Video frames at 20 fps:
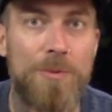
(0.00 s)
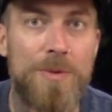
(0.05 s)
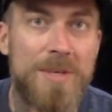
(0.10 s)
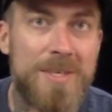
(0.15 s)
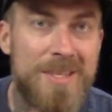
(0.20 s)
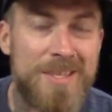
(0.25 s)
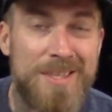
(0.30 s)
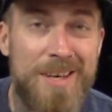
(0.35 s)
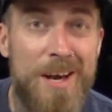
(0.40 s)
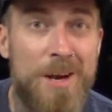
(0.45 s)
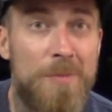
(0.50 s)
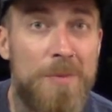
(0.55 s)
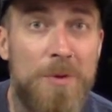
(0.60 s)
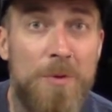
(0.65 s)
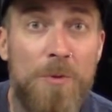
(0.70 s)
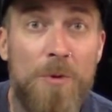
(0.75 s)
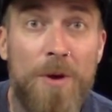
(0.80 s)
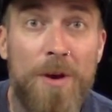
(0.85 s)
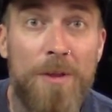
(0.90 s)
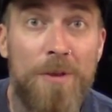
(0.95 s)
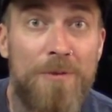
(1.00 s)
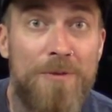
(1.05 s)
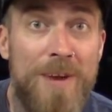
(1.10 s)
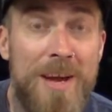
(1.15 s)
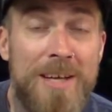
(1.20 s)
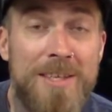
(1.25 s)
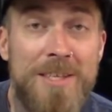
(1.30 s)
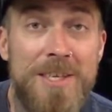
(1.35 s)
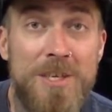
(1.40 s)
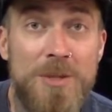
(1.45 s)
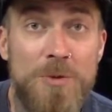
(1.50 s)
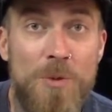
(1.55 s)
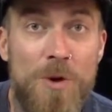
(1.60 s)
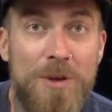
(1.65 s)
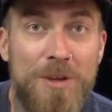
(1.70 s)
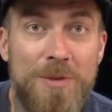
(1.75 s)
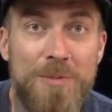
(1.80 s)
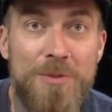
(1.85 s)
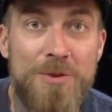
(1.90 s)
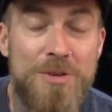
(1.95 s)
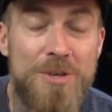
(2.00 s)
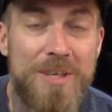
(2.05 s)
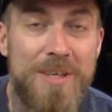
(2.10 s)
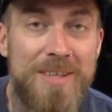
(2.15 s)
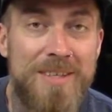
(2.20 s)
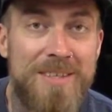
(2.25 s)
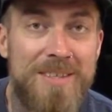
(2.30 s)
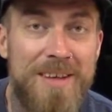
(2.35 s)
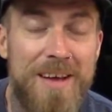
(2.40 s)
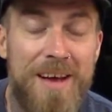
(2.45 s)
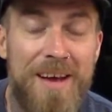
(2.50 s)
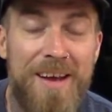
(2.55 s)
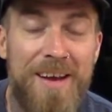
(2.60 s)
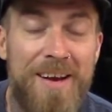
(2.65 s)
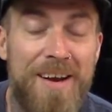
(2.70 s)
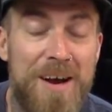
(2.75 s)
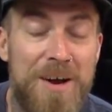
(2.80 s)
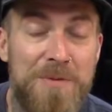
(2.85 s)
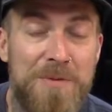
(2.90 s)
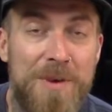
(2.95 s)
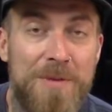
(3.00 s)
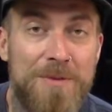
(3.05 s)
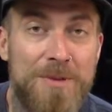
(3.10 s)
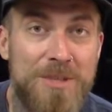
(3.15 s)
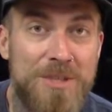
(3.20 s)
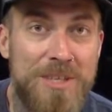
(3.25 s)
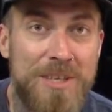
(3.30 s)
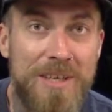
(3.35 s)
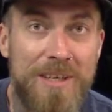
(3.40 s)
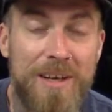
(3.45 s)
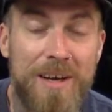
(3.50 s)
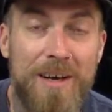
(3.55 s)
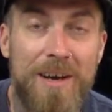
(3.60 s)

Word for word: this has got to be one of the fanciest welding machines that I've ever seen.